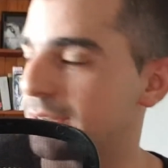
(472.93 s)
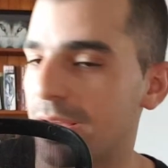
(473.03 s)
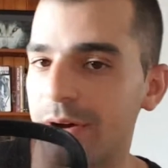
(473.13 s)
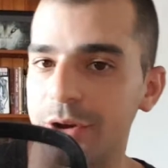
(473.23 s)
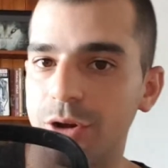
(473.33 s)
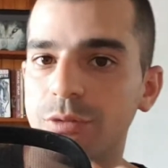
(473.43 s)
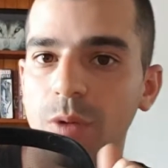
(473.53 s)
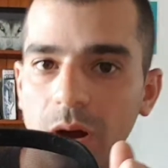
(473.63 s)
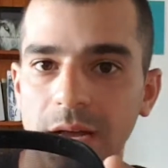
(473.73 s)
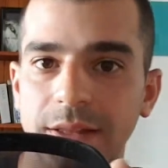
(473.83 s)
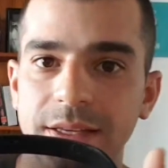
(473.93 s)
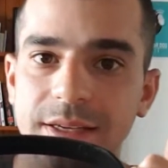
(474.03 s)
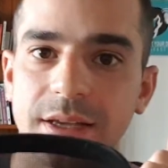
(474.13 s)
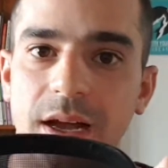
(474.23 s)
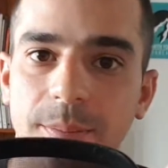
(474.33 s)
Now I know
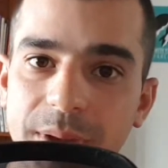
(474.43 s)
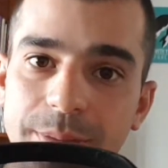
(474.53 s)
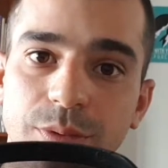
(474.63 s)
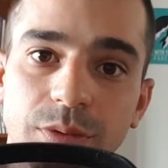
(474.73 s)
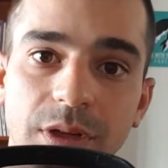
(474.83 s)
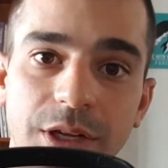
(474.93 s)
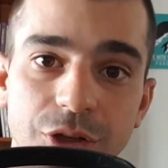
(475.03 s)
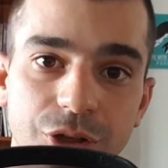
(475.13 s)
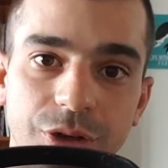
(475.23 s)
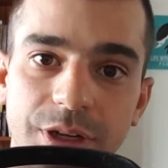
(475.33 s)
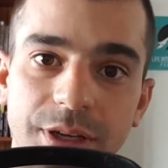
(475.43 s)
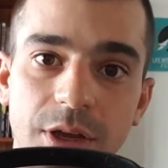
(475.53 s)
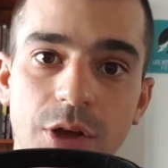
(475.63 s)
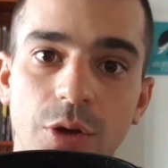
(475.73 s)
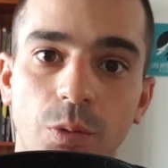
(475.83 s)
why people enjoy
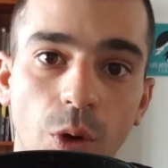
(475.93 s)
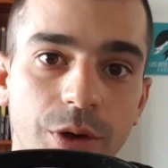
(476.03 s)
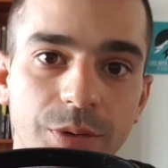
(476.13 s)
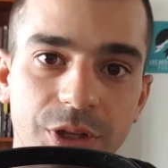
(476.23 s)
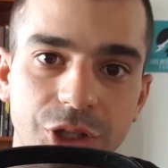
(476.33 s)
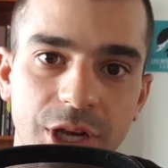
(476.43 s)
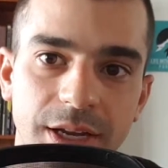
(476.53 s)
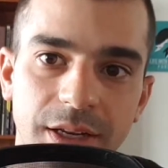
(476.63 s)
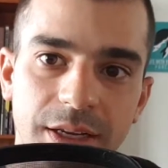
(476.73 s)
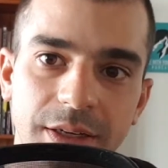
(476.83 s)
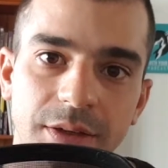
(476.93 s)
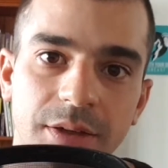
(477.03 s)
walking with a chain lead.